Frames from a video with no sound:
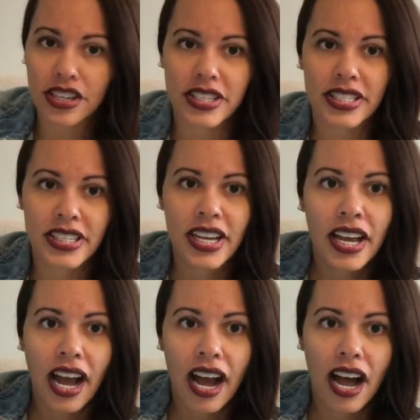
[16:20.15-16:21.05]
Just
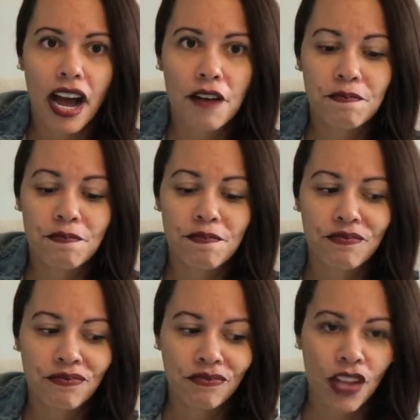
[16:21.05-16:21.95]

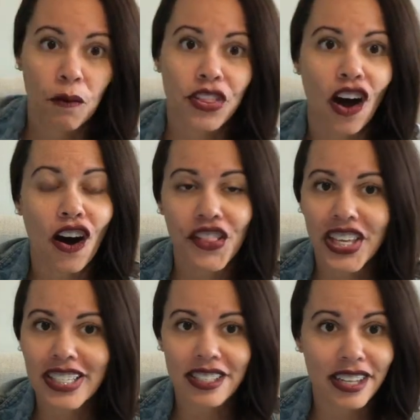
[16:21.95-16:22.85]
with all
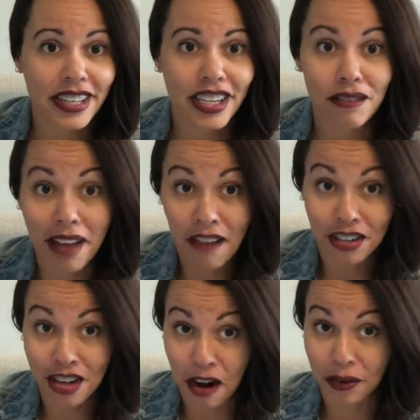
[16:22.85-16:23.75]
things Lily, you never
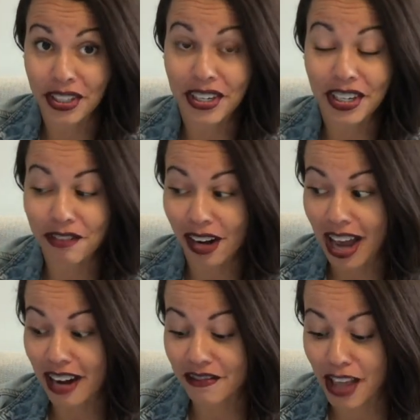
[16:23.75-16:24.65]
know when they're gonna run
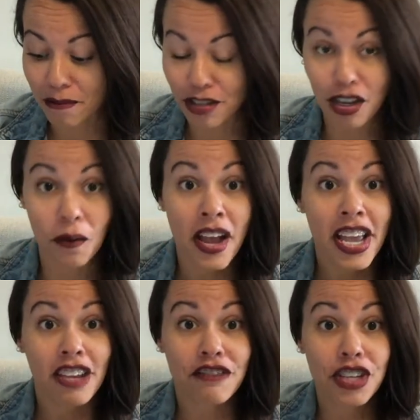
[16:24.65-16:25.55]
out of them. So
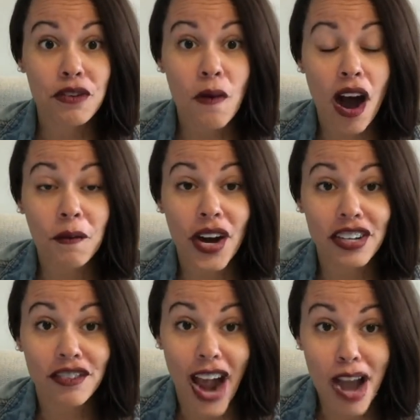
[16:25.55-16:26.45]
if you want
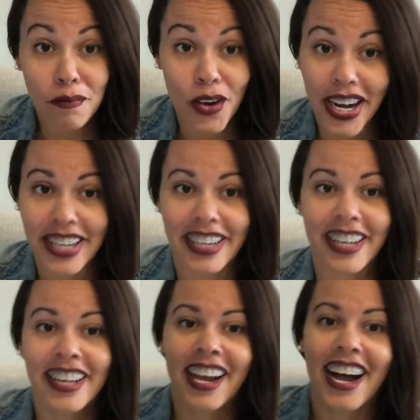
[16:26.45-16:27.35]
one, grab one
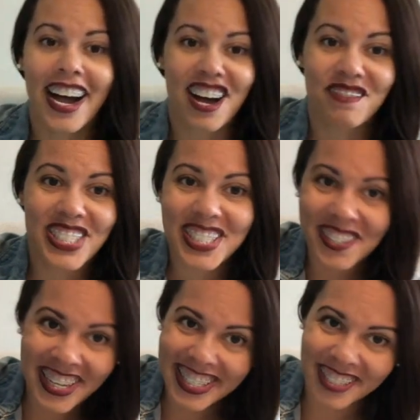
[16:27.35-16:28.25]
as
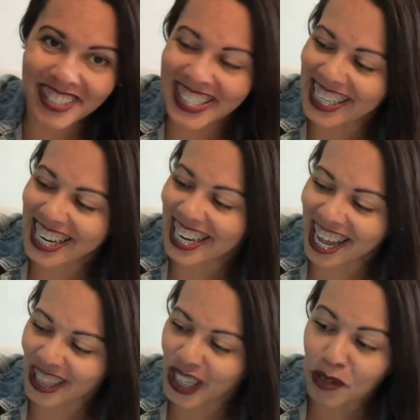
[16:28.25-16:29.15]
soon as you see it
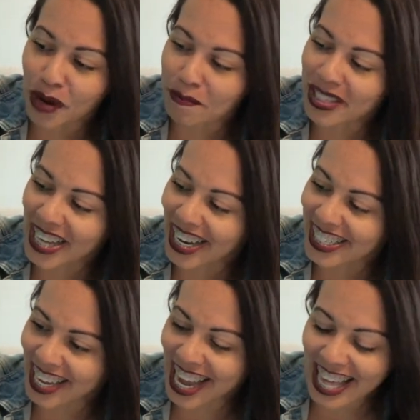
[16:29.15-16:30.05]
on their
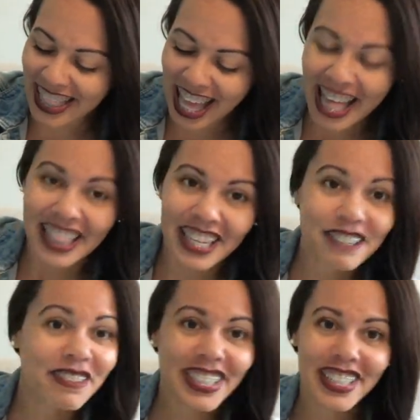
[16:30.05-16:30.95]
website. And
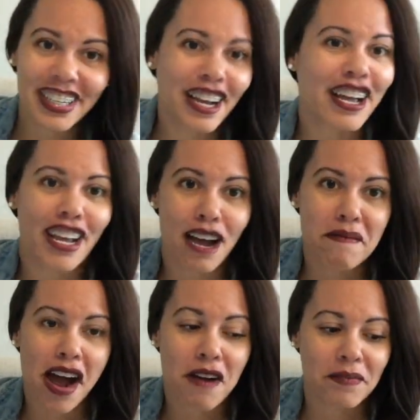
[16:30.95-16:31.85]
they're really good
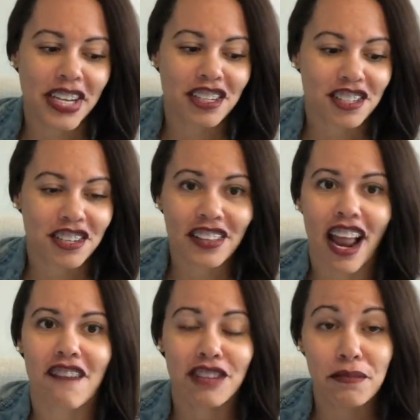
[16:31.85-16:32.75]
about making sure that
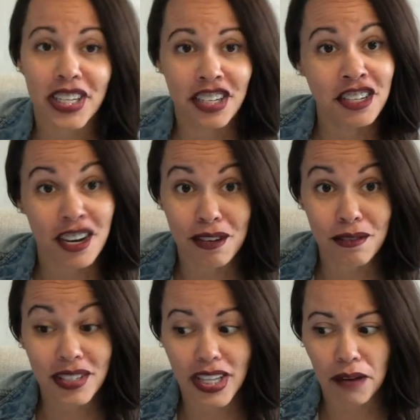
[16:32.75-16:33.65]
everybody
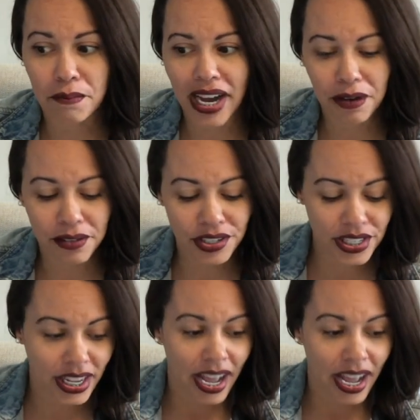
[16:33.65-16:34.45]
knows about